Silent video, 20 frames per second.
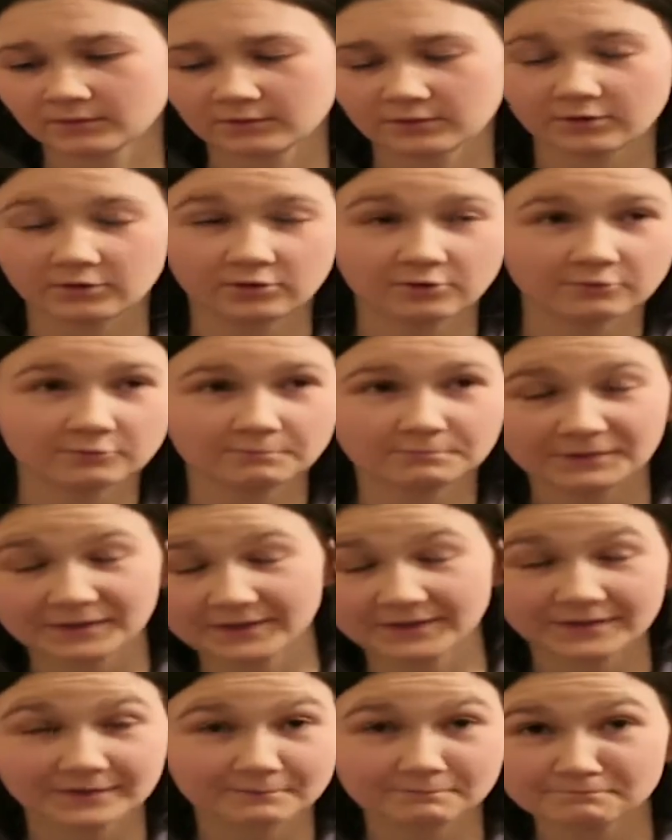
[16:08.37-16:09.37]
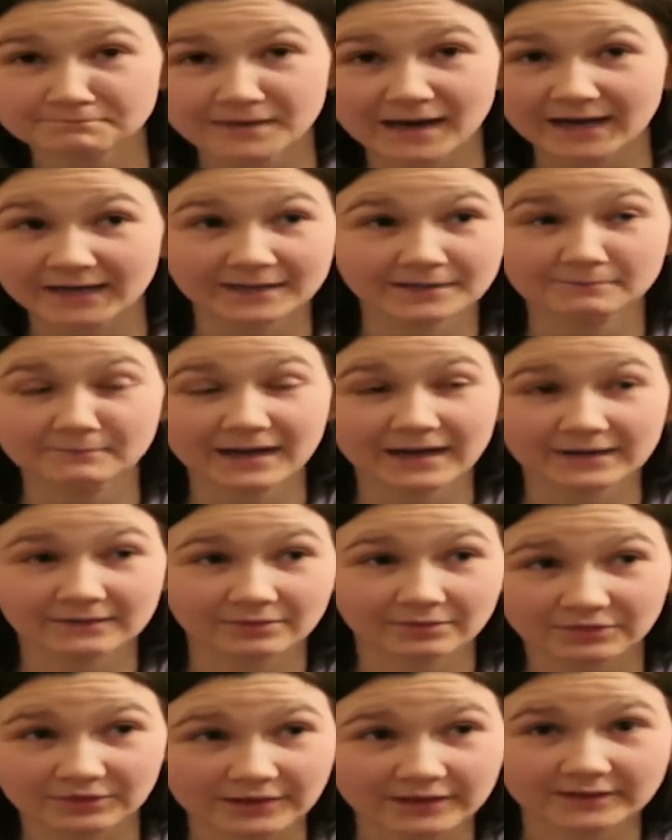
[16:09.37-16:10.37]
Oh, being a manly
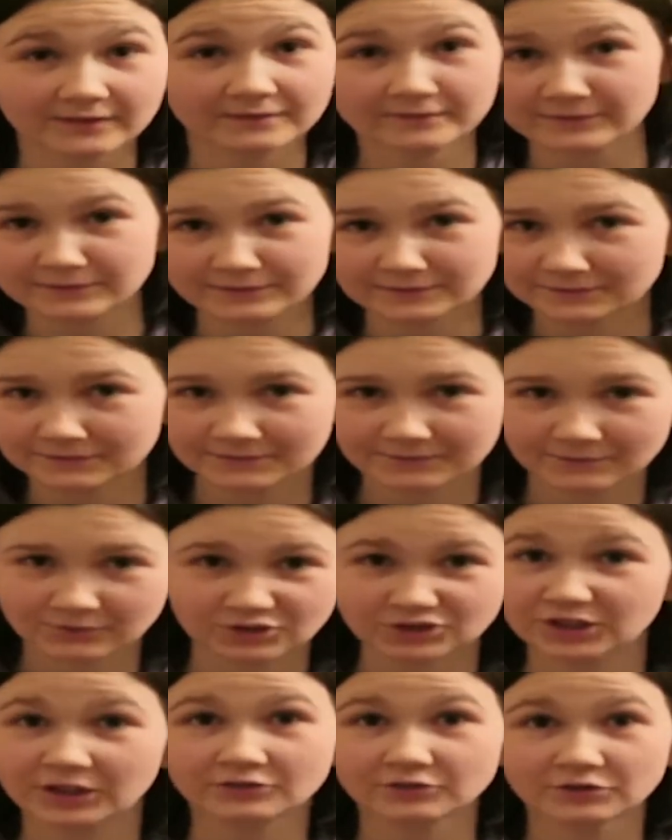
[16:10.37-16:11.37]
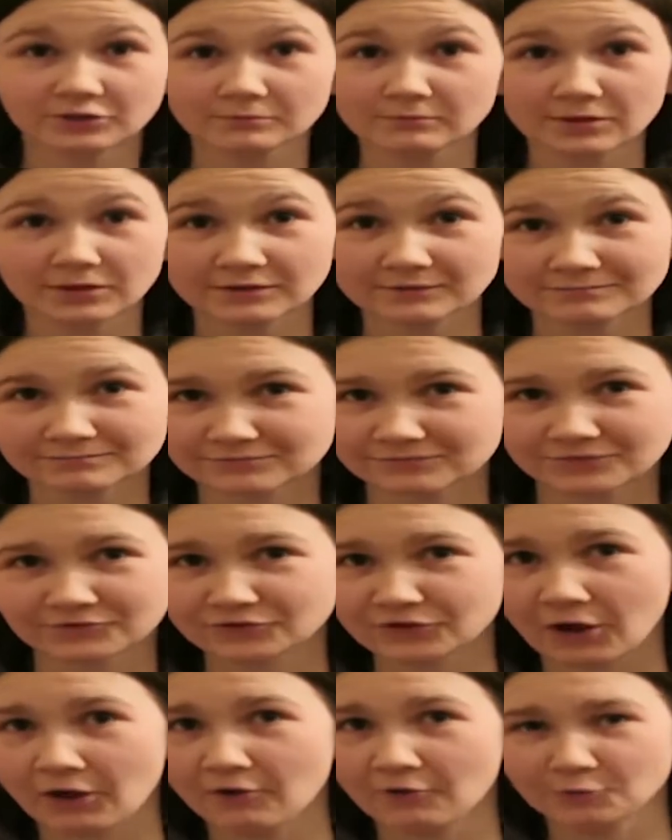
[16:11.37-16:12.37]
man thing. Gentleman?
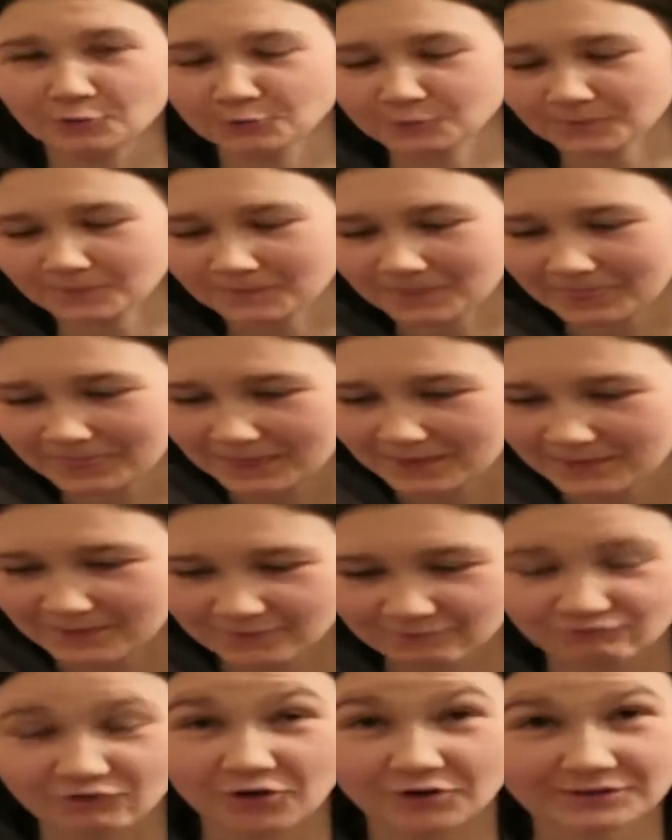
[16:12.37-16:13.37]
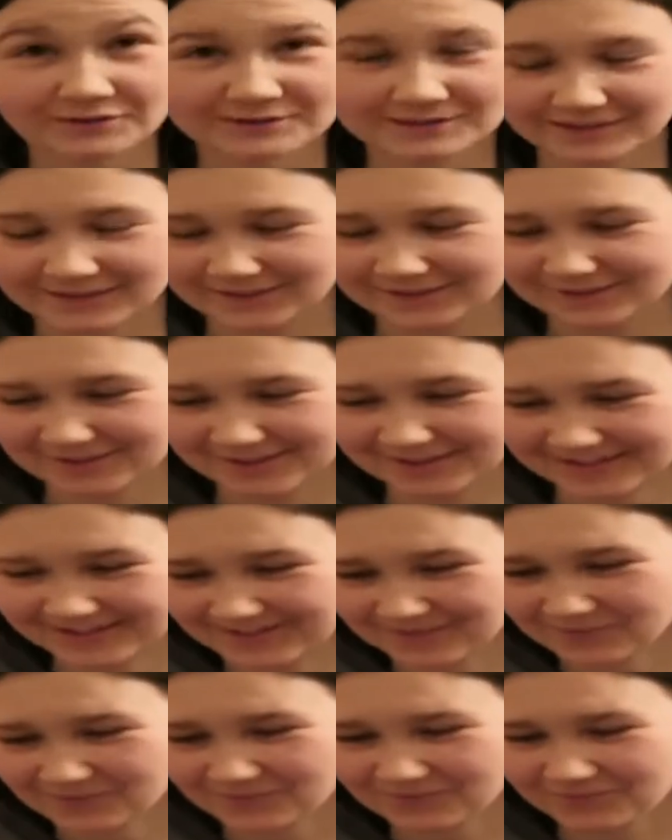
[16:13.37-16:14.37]
No. Ron said.
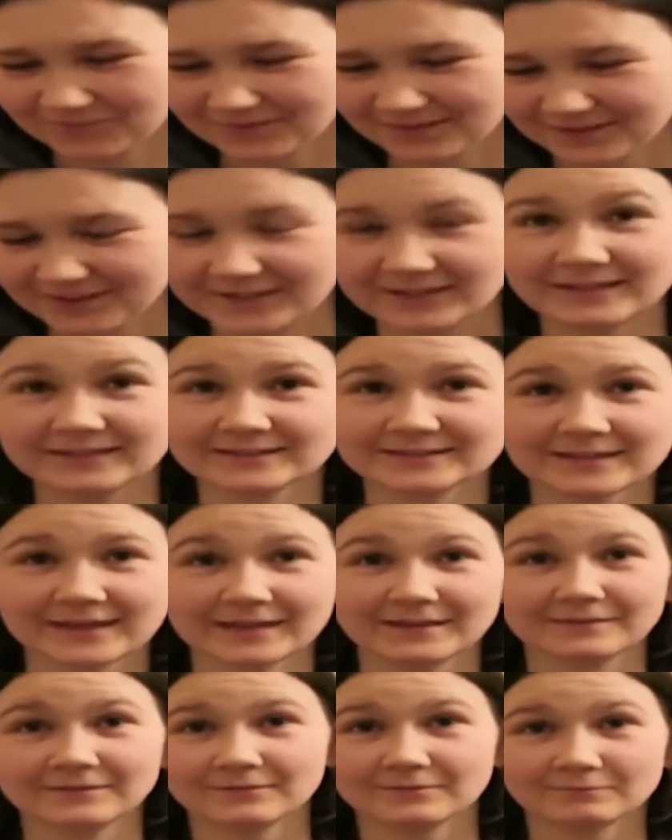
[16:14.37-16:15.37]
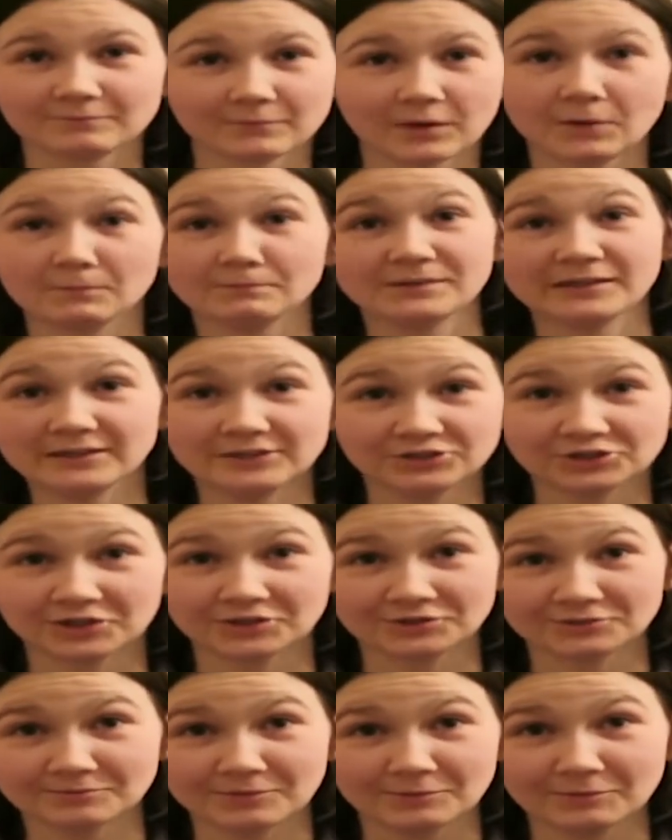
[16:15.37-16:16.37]
He didn't say, I'm being a
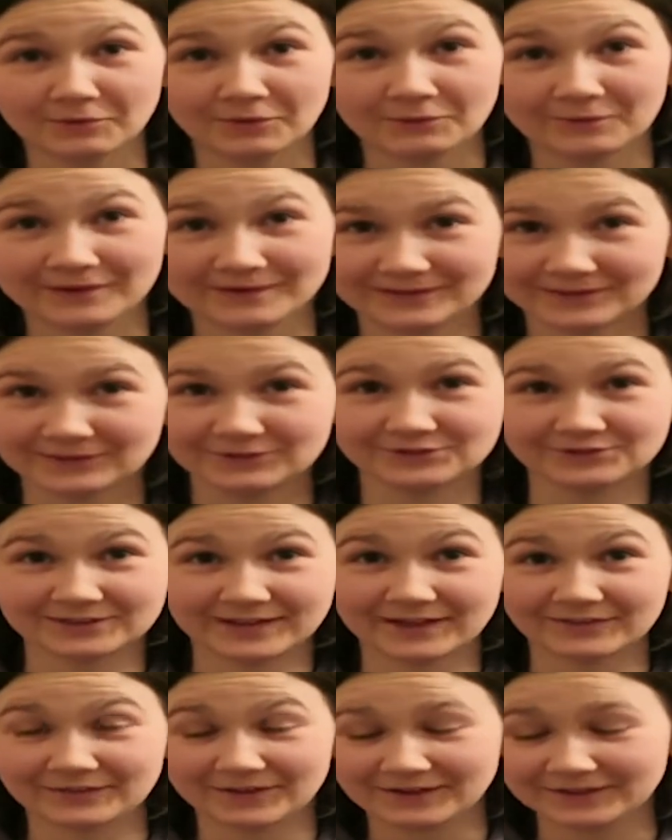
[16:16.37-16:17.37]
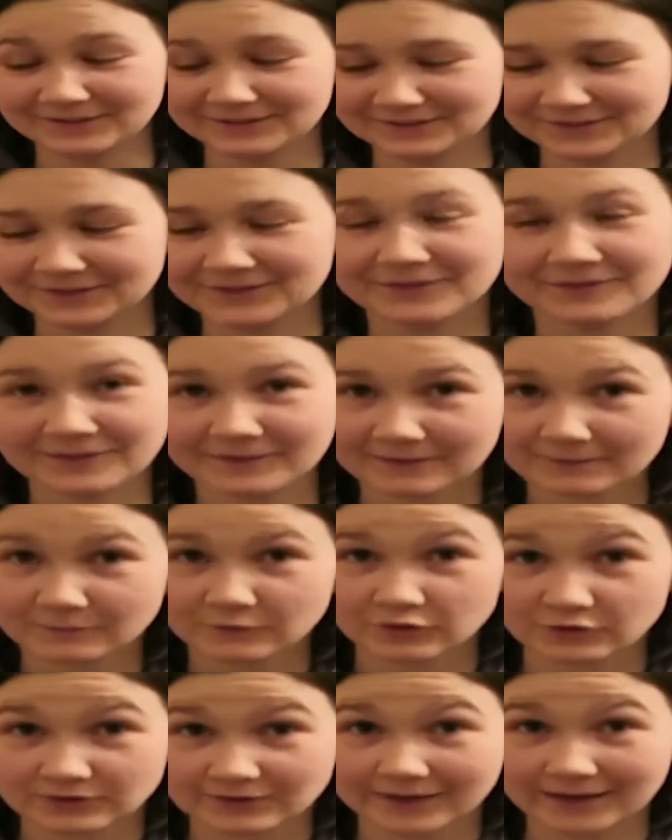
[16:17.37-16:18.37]
gentleman, by the way. I'll just add that in,
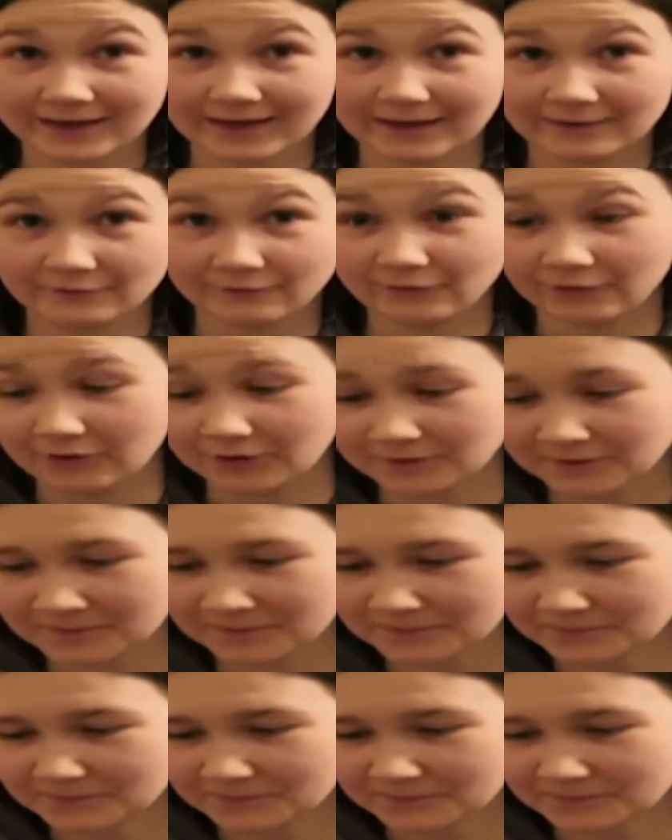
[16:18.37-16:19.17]
just to clarify.